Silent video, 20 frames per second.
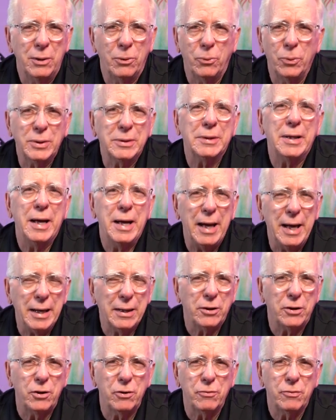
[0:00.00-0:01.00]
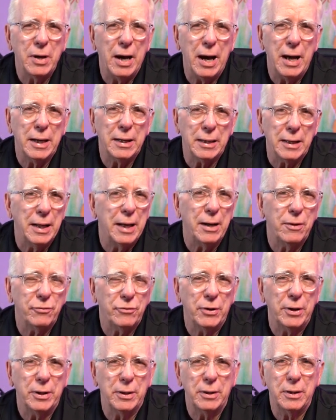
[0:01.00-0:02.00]
what the heck you've got
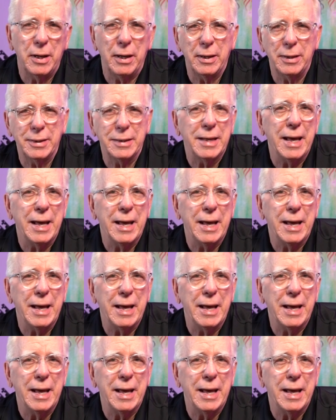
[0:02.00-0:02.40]
left in